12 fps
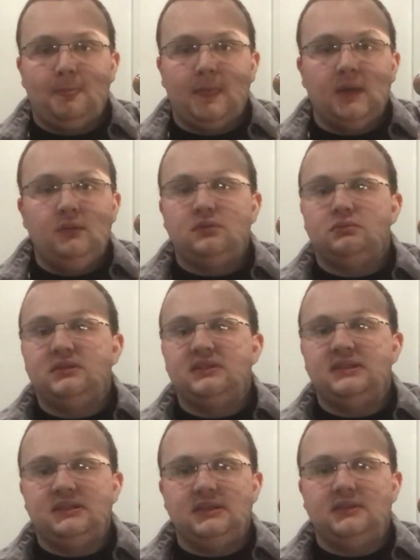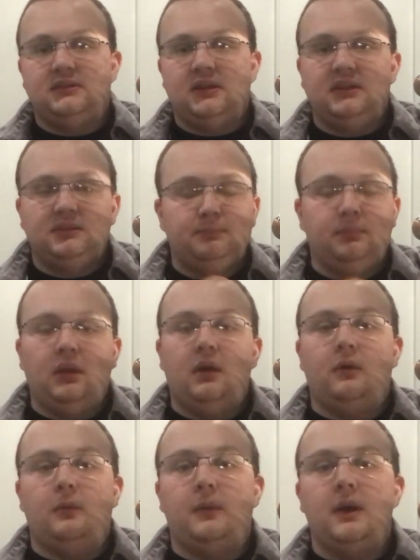I use a resistance. I just
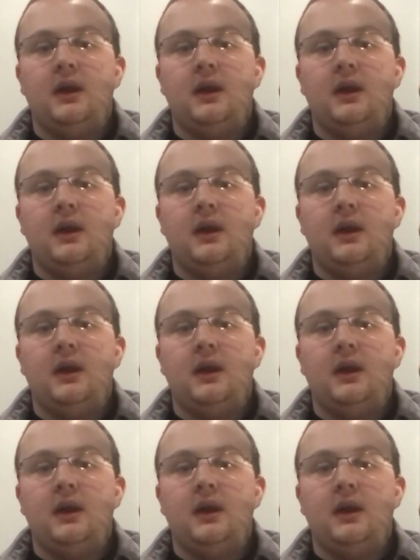blow.